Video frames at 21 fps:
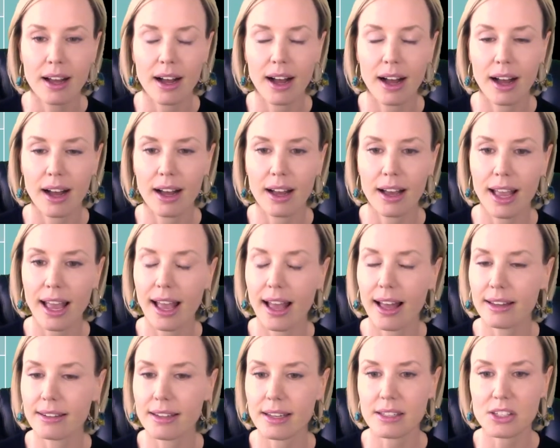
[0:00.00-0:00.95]

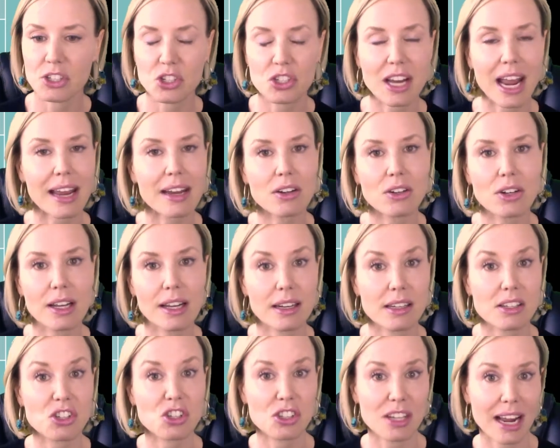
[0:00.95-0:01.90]
And in a
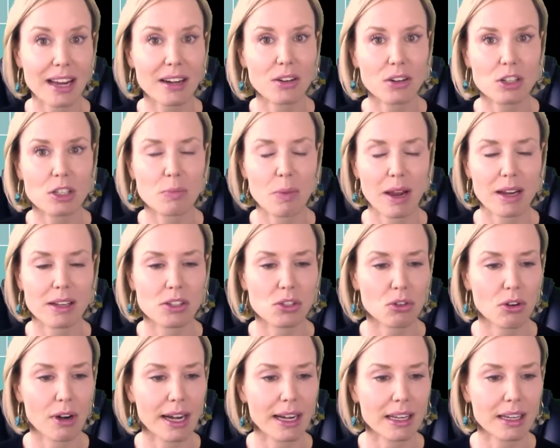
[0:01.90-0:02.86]
standards-based
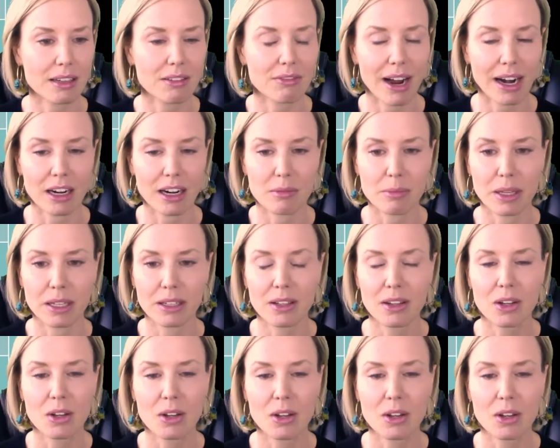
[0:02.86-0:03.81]
grading environment,
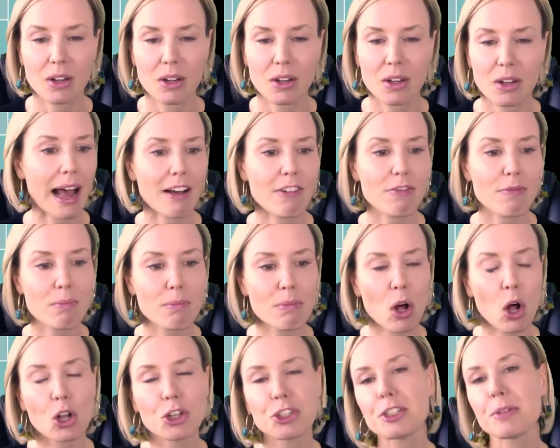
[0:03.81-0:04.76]
we have
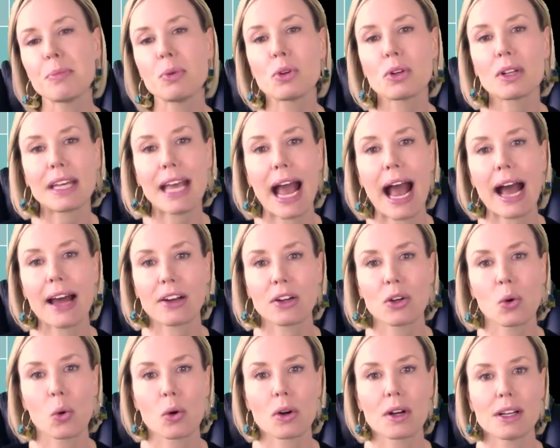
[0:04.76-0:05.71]
multiple
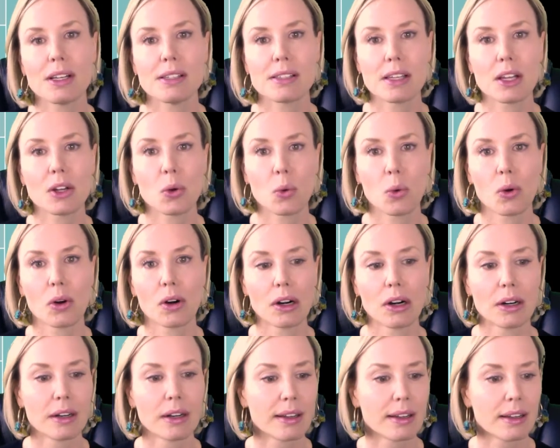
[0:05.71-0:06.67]
categories in
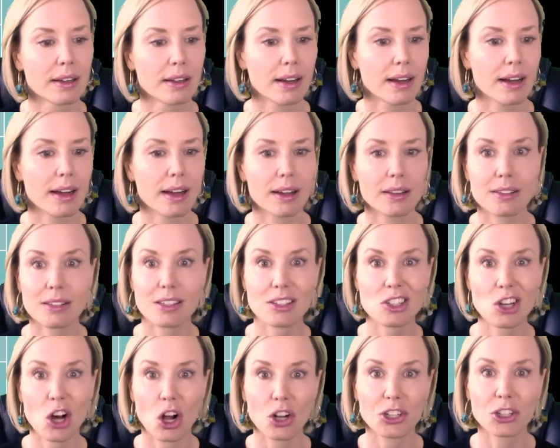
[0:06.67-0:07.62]
order. This is
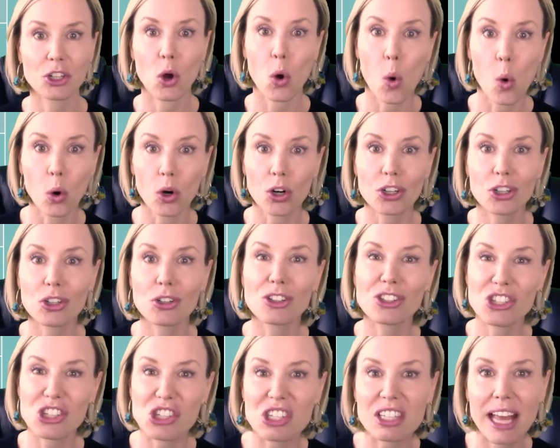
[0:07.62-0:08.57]
called an ordinal
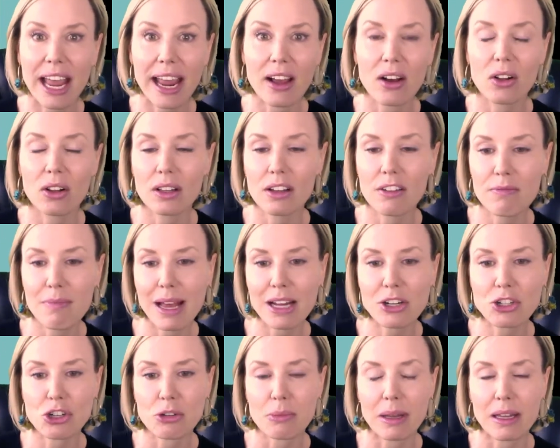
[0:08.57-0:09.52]
scale of
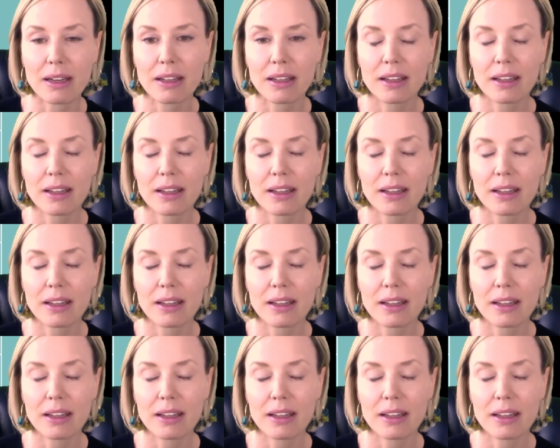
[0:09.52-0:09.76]
measurement.